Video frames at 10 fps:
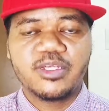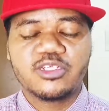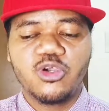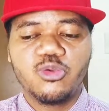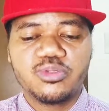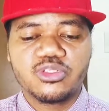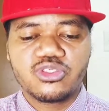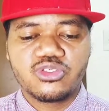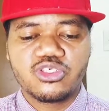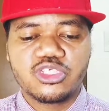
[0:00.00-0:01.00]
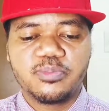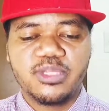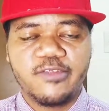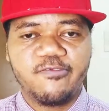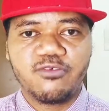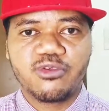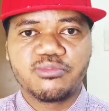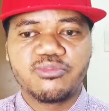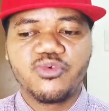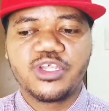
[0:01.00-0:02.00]
an open source
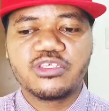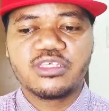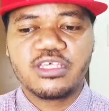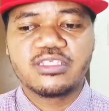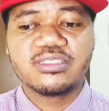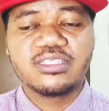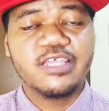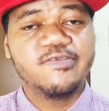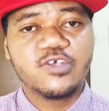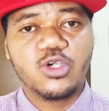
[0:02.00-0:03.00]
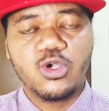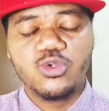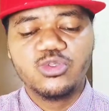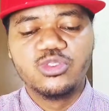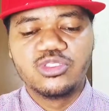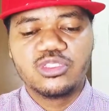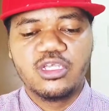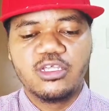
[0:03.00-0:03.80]
platform where you can save codes.